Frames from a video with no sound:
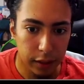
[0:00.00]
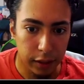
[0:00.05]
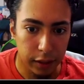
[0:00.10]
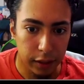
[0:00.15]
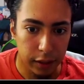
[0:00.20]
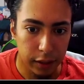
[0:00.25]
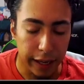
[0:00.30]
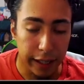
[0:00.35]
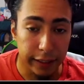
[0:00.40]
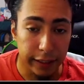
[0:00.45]

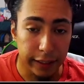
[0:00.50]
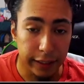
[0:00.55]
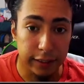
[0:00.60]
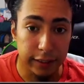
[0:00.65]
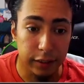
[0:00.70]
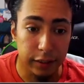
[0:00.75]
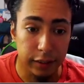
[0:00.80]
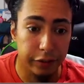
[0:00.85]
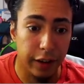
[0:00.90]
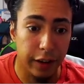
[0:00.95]
and
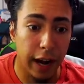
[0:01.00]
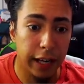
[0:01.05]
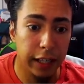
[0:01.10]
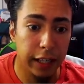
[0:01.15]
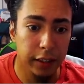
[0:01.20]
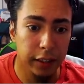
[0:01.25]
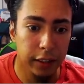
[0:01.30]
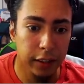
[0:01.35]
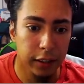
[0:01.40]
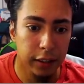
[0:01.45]
to
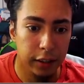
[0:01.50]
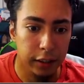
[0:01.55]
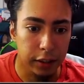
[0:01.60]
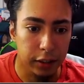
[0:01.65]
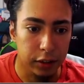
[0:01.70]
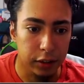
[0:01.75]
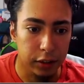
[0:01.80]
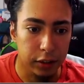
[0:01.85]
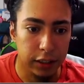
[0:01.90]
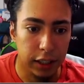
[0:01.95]
fire
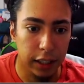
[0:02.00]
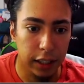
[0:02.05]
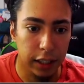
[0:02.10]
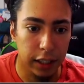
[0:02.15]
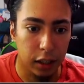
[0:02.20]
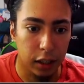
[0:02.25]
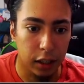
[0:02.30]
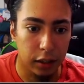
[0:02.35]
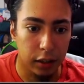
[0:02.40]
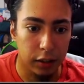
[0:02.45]
you just click
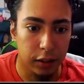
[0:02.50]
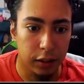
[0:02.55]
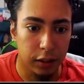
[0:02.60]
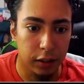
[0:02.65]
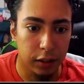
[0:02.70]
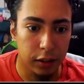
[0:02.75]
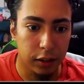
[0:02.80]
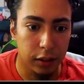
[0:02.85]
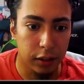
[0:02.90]
uh, the left